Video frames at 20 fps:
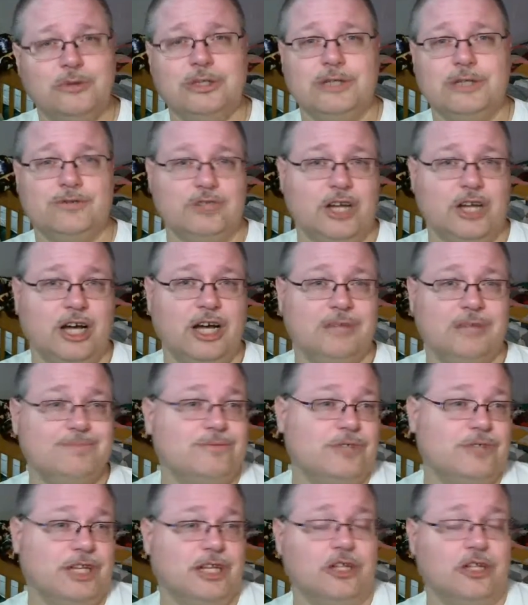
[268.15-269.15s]
If not,
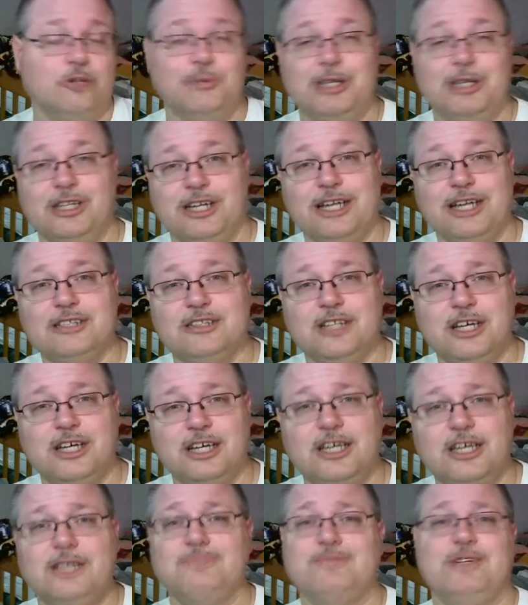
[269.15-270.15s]
then it'll be the next
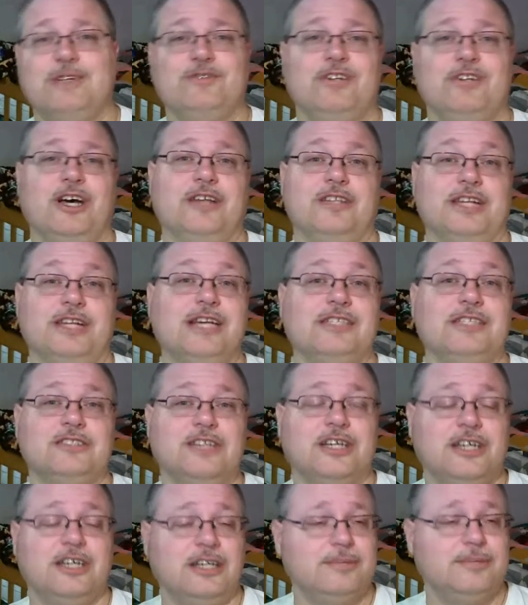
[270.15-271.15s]
day. If not, the next
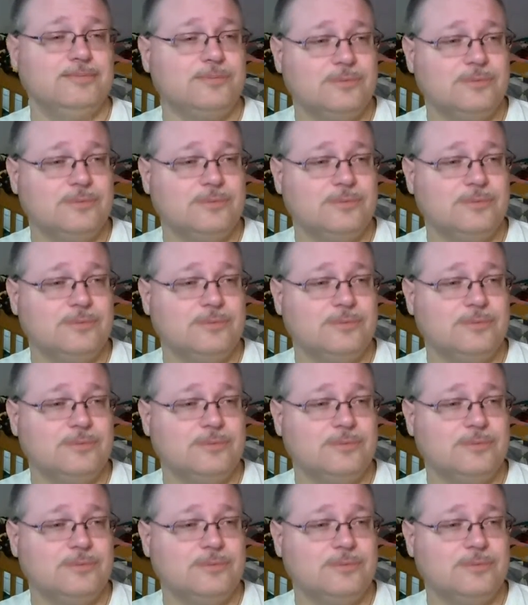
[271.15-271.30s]
day.